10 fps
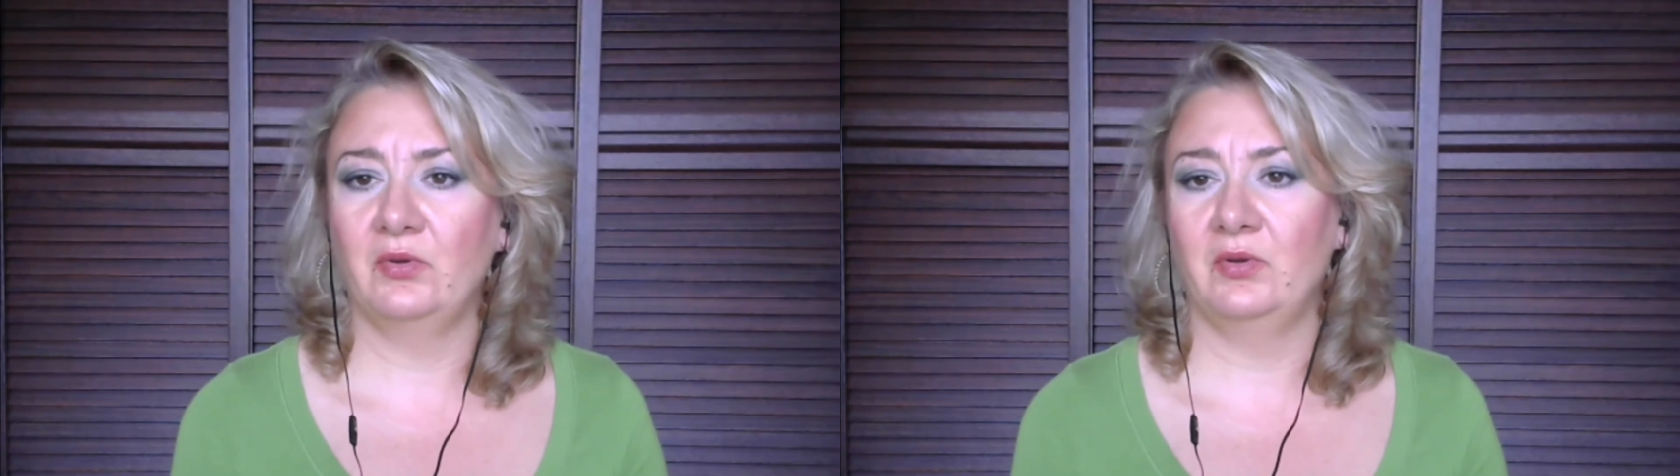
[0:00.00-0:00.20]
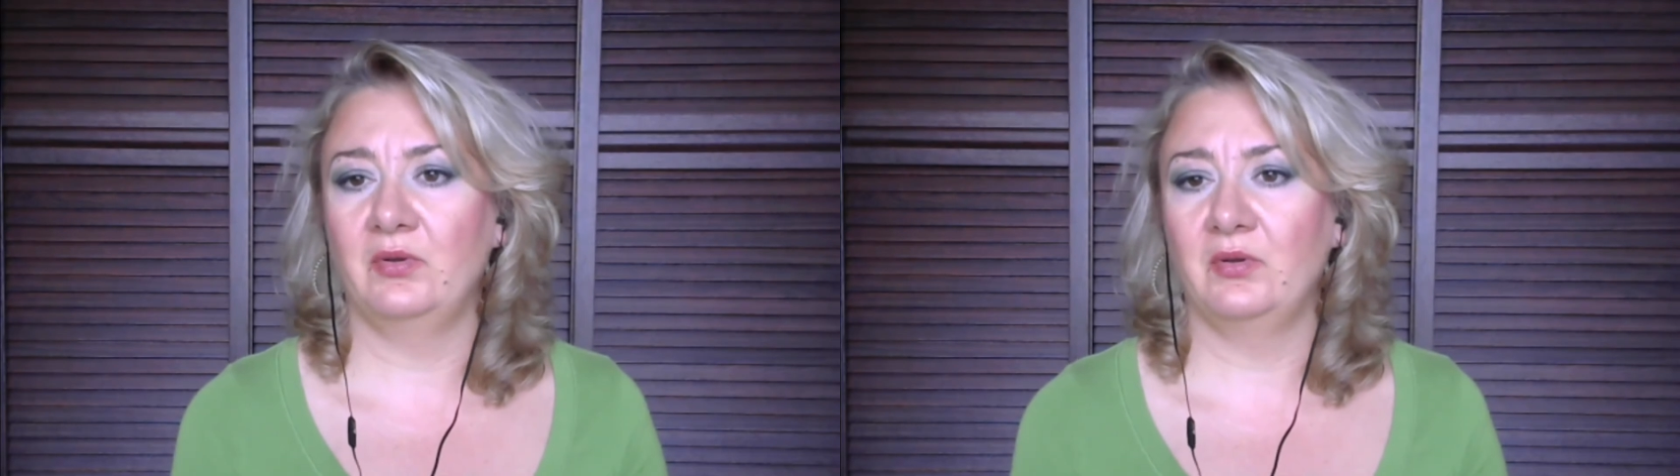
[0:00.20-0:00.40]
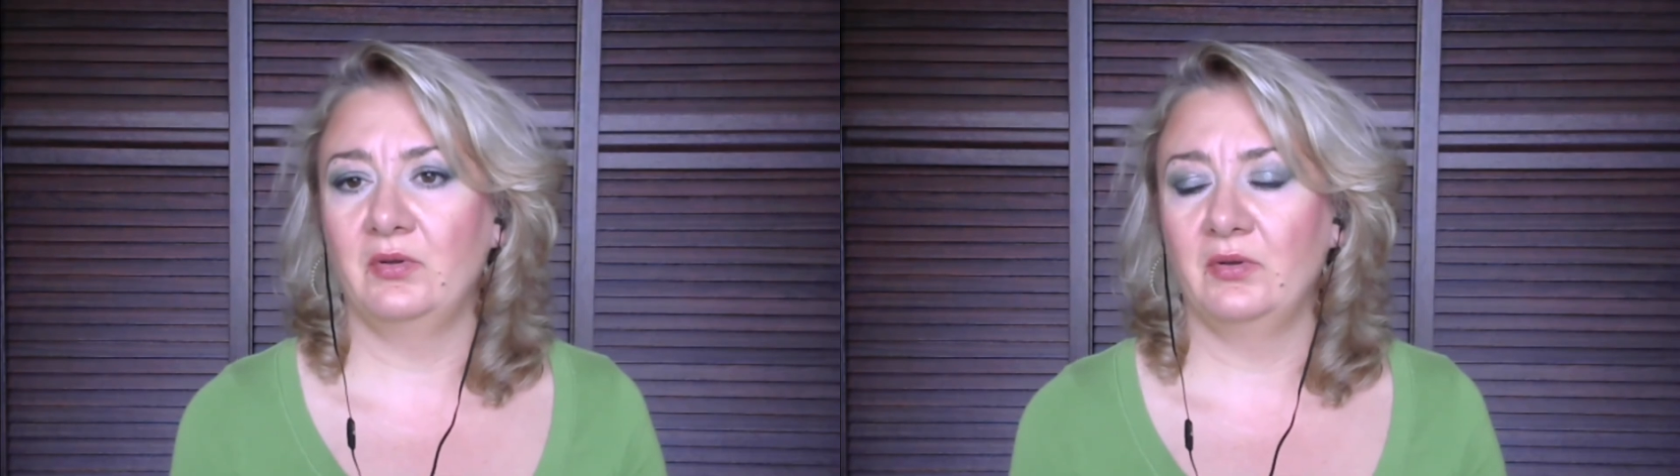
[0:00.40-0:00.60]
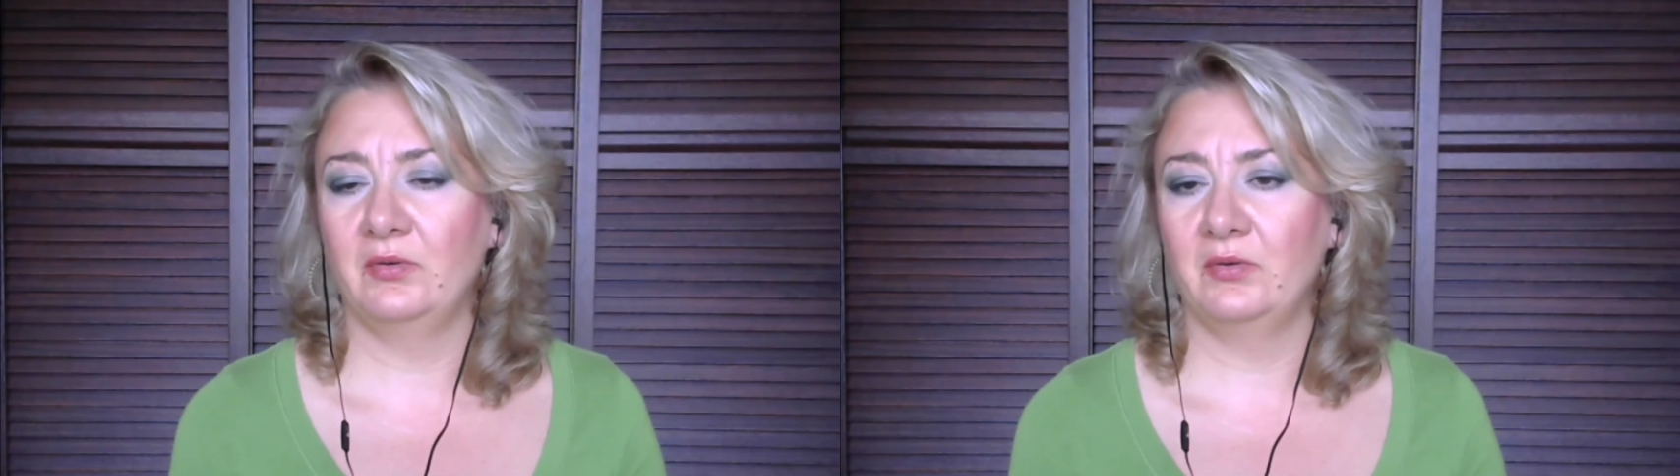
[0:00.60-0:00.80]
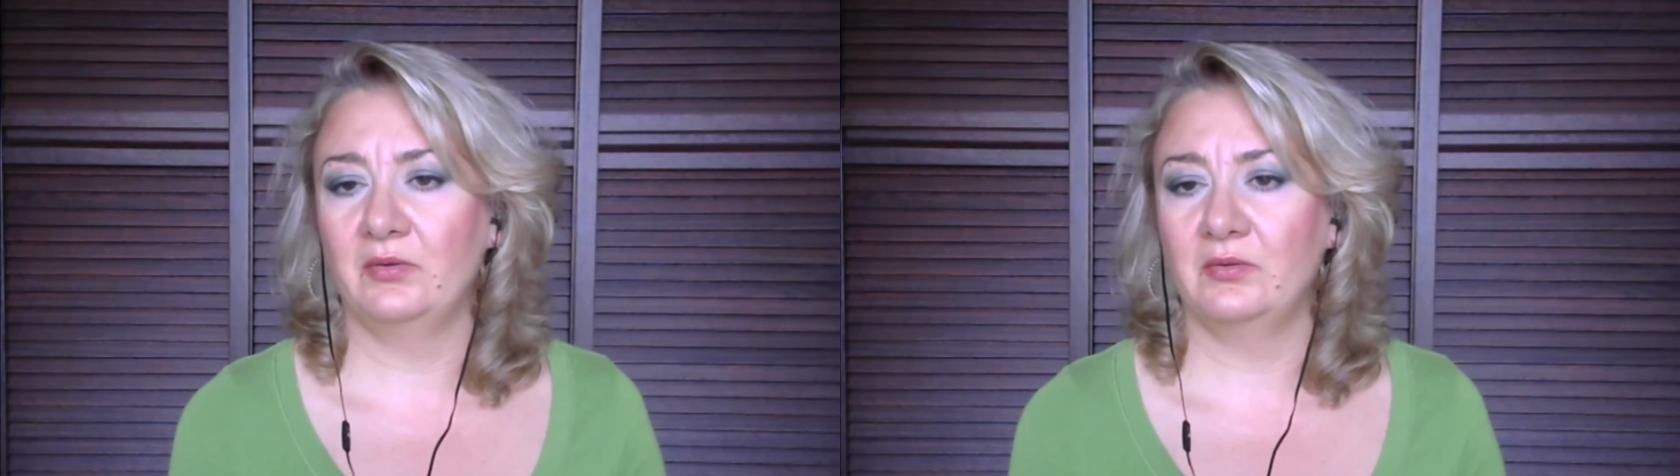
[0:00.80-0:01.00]
uh,
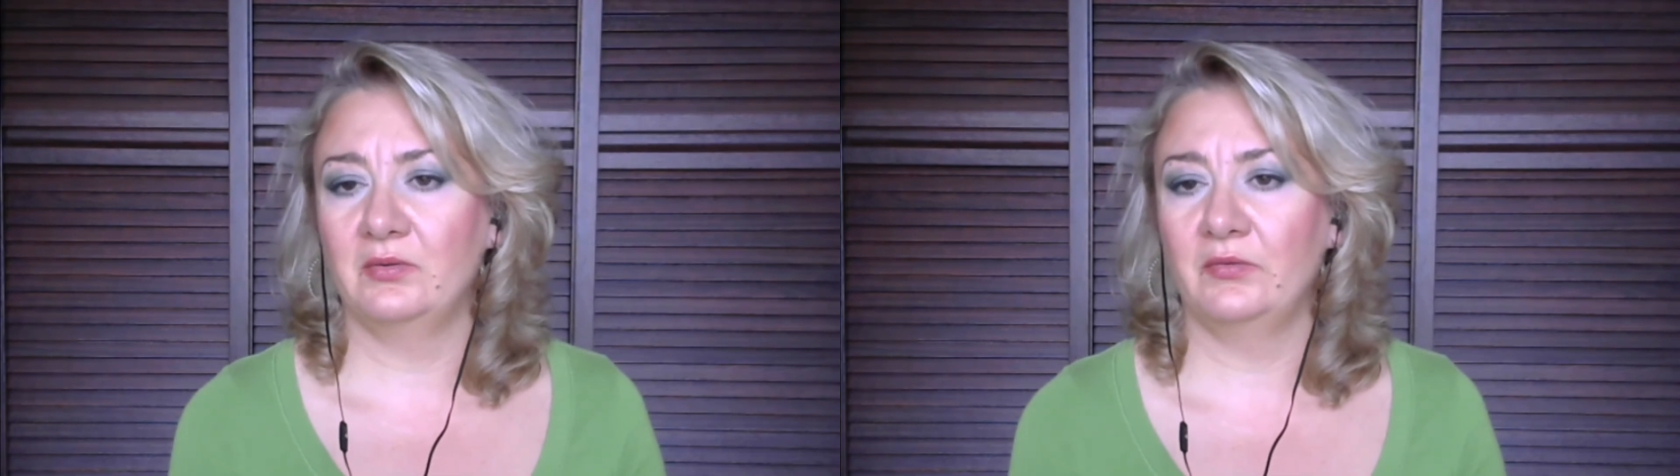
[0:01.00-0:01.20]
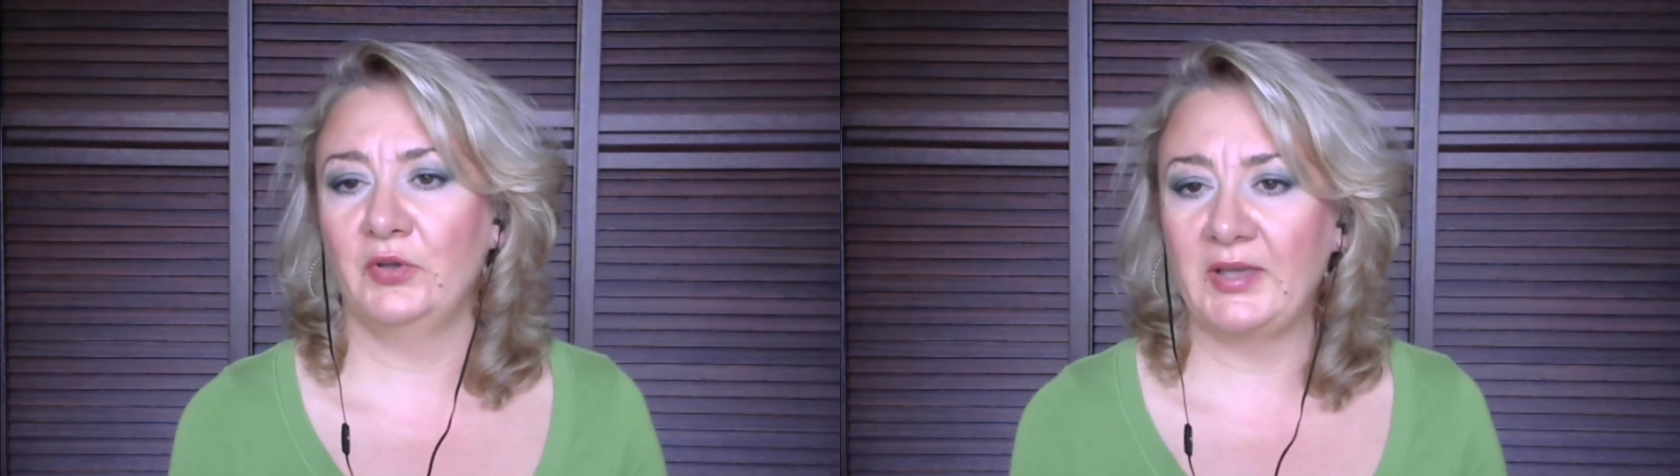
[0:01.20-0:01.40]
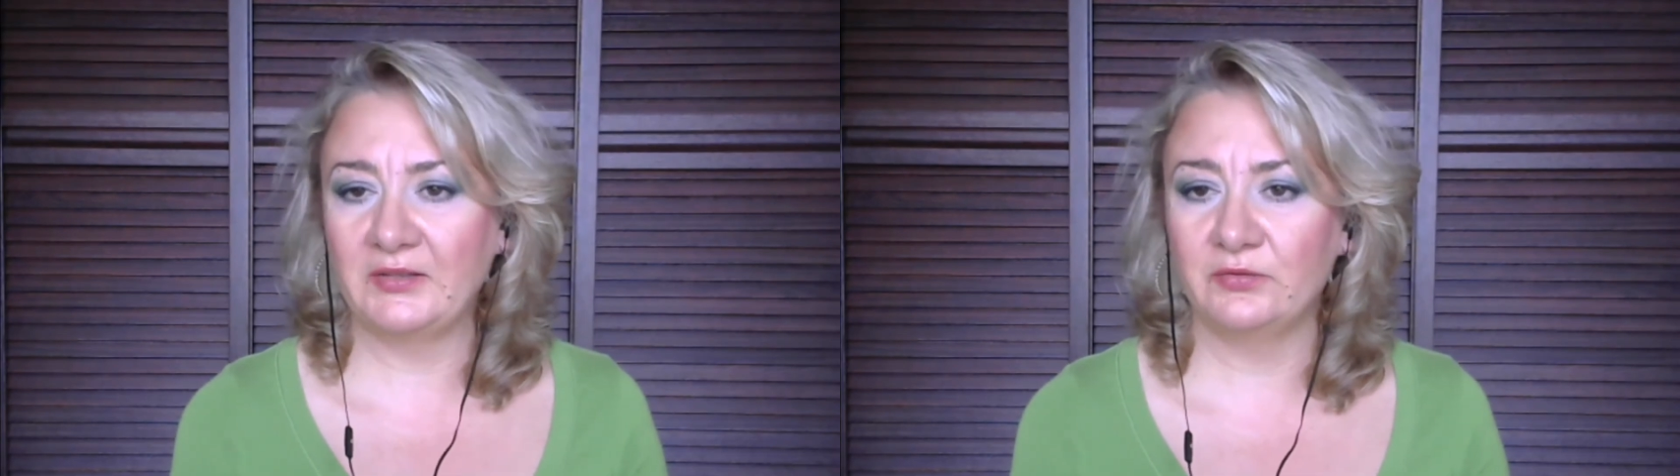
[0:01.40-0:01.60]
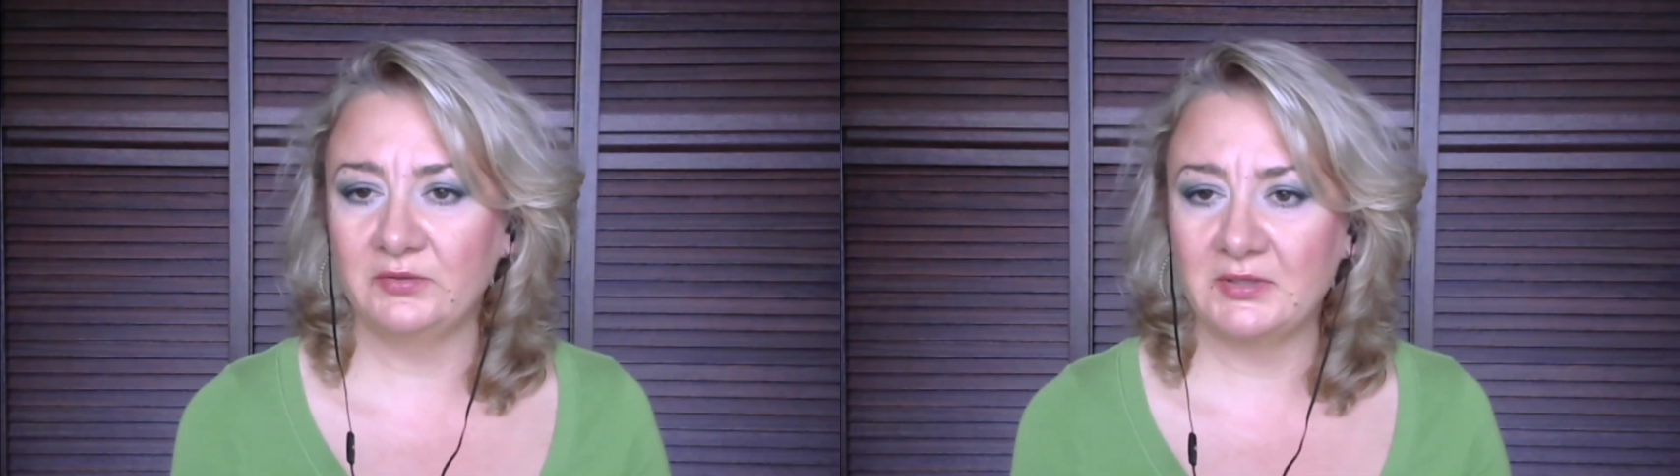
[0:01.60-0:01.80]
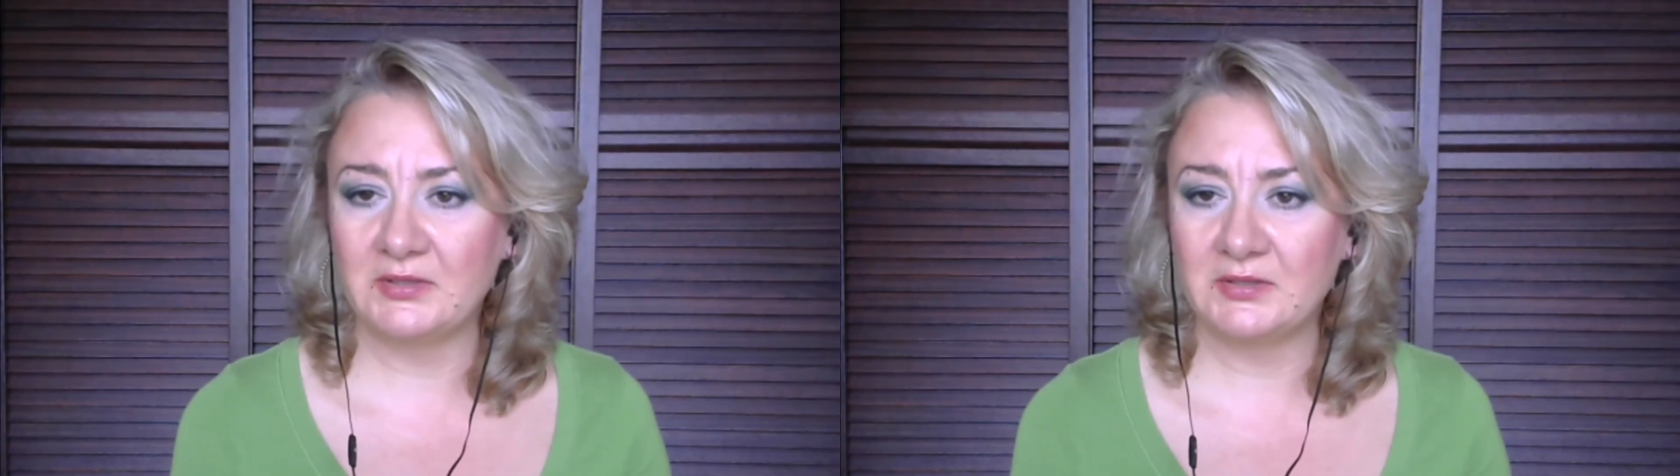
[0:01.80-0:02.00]

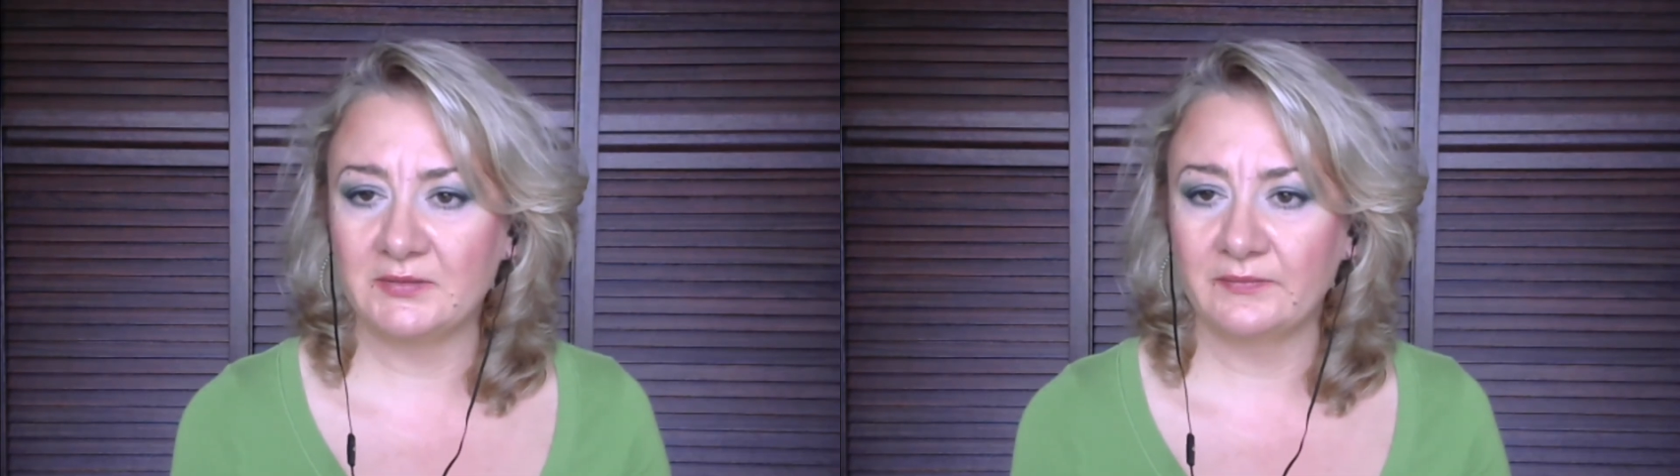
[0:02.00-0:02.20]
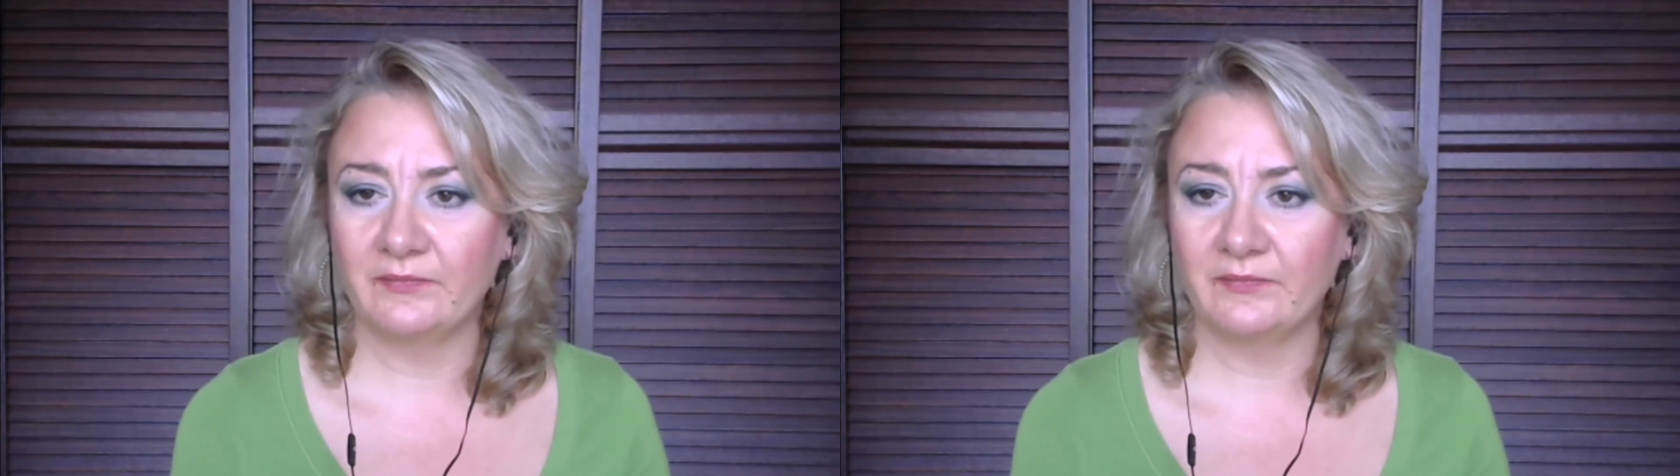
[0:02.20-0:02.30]
forgetfulness,